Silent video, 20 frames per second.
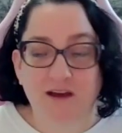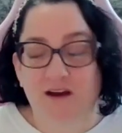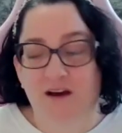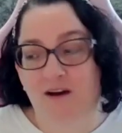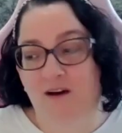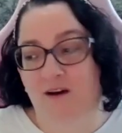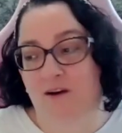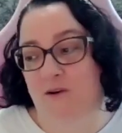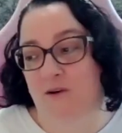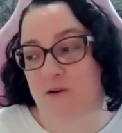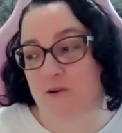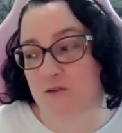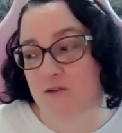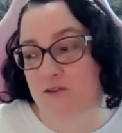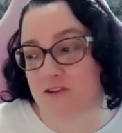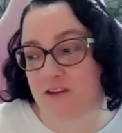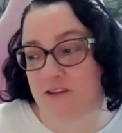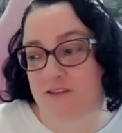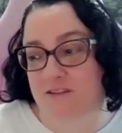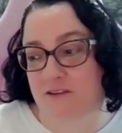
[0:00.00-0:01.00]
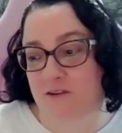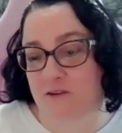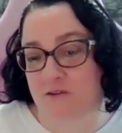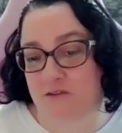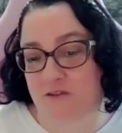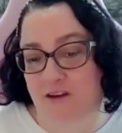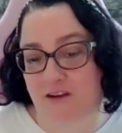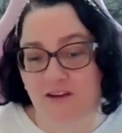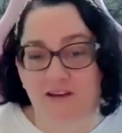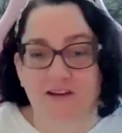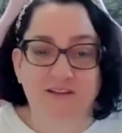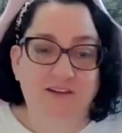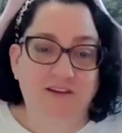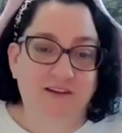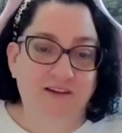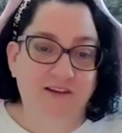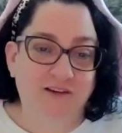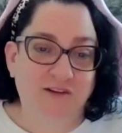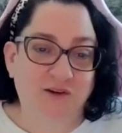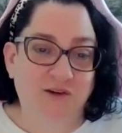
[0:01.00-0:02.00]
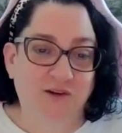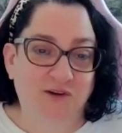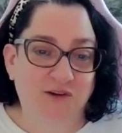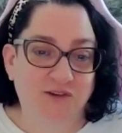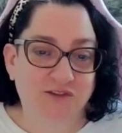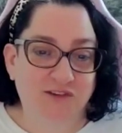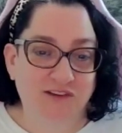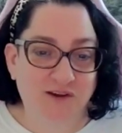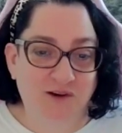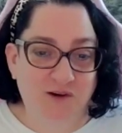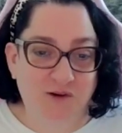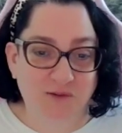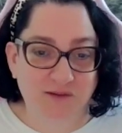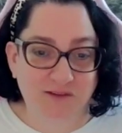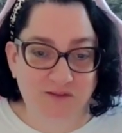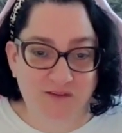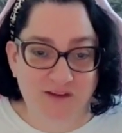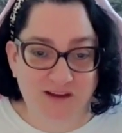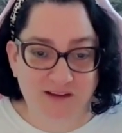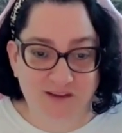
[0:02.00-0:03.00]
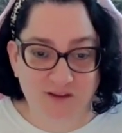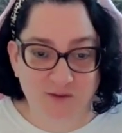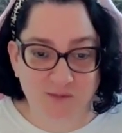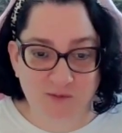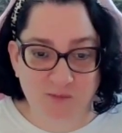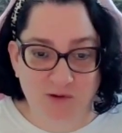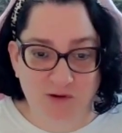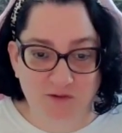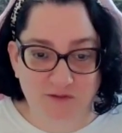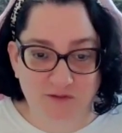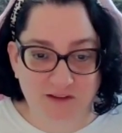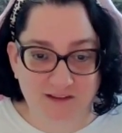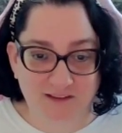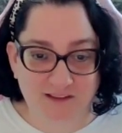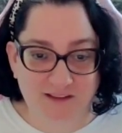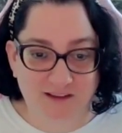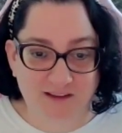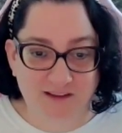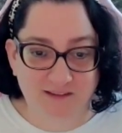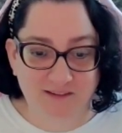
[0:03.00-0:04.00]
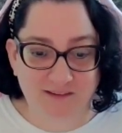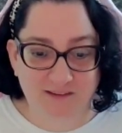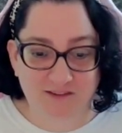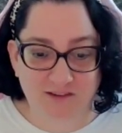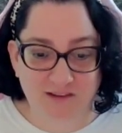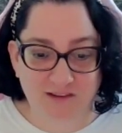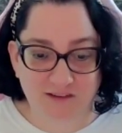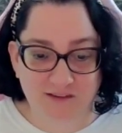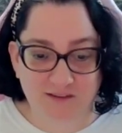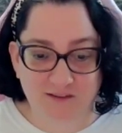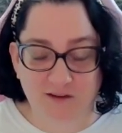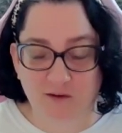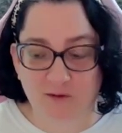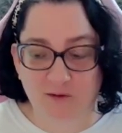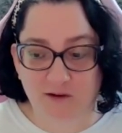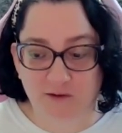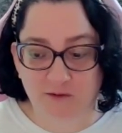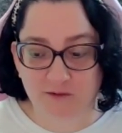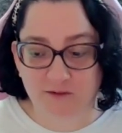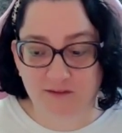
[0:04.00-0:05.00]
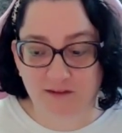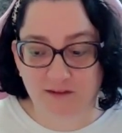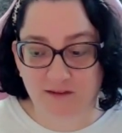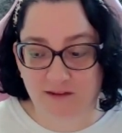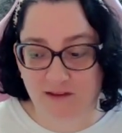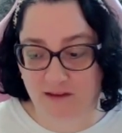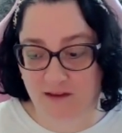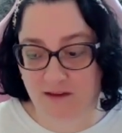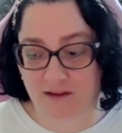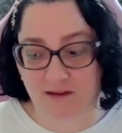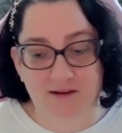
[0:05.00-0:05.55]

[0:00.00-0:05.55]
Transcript: Oh, she's so funny. Look at her. She always vacuums perfect lines. She's so OCD.